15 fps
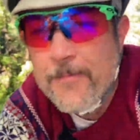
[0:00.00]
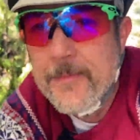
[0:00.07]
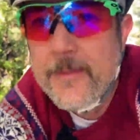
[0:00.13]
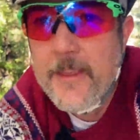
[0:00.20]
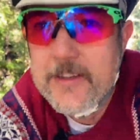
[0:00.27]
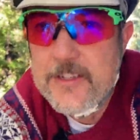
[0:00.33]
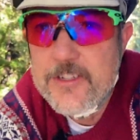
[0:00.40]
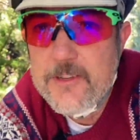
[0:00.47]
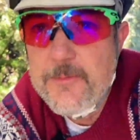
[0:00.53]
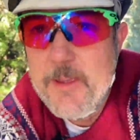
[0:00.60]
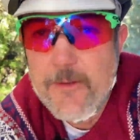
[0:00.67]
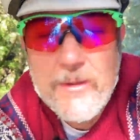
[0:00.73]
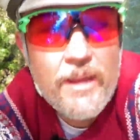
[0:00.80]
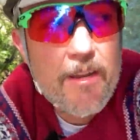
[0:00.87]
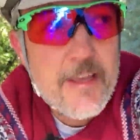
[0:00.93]
It should be
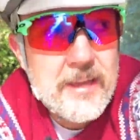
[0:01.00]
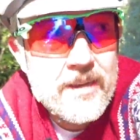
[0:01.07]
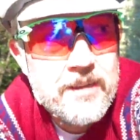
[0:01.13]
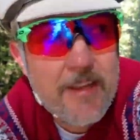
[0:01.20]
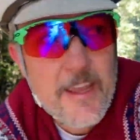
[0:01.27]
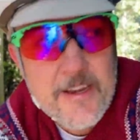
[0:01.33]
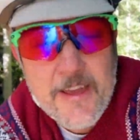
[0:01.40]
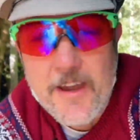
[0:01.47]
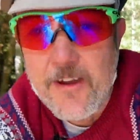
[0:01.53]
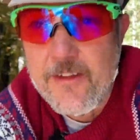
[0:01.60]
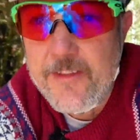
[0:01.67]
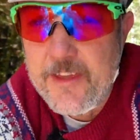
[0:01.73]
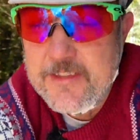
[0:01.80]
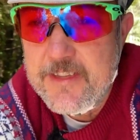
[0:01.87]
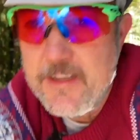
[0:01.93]
ready any day now.
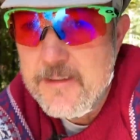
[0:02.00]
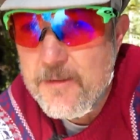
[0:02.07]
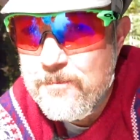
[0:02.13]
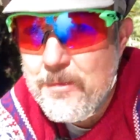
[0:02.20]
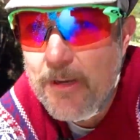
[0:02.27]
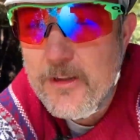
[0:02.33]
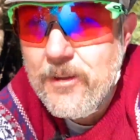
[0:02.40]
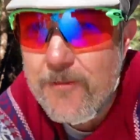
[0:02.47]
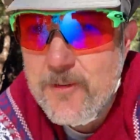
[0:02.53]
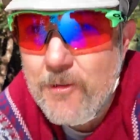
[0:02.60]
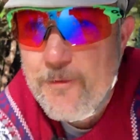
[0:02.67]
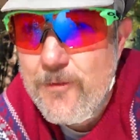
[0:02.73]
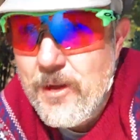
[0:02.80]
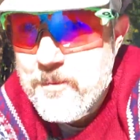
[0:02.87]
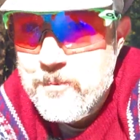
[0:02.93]
They said the middle of
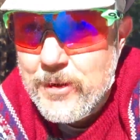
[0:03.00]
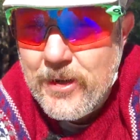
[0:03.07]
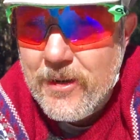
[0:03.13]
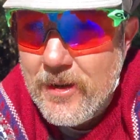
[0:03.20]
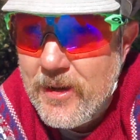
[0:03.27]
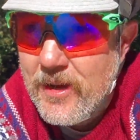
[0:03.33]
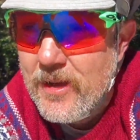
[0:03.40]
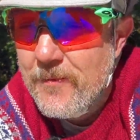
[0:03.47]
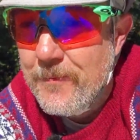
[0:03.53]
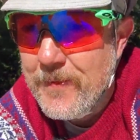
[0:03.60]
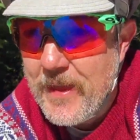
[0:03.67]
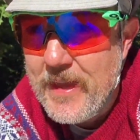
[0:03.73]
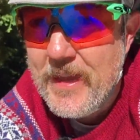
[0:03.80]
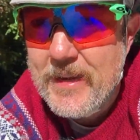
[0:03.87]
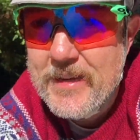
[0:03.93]
November,
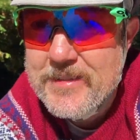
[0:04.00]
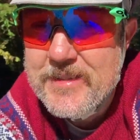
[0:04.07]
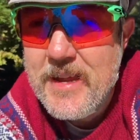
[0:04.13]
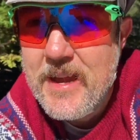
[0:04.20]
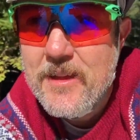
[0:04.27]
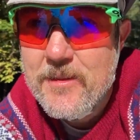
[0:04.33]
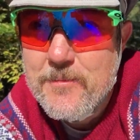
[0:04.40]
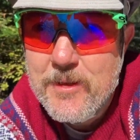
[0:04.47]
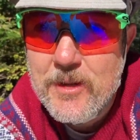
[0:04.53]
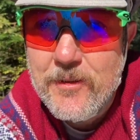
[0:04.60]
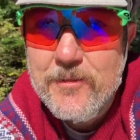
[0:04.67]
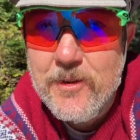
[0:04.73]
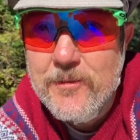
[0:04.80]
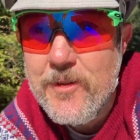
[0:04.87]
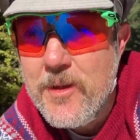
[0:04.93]
and it's now the middle of
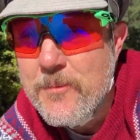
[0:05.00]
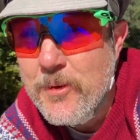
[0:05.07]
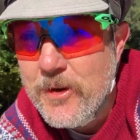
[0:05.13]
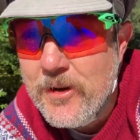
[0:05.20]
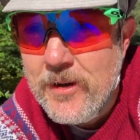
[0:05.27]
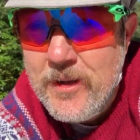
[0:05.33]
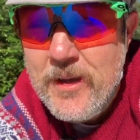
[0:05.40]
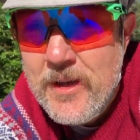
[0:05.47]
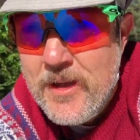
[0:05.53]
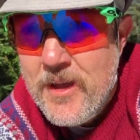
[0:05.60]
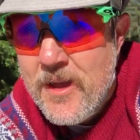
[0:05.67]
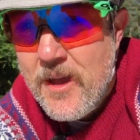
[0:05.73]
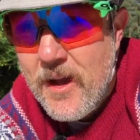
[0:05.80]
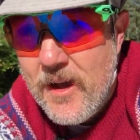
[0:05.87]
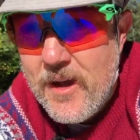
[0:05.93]
November,
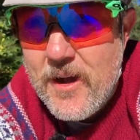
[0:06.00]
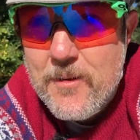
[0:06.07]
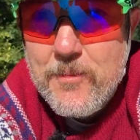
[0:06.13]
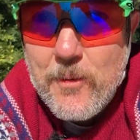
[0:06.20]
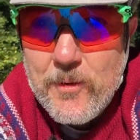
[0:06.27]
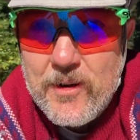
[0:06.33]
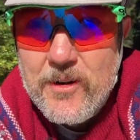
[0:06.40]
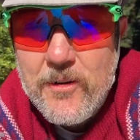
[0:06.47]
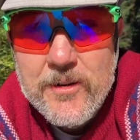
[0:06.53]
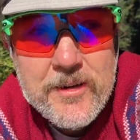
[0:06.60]
but we're going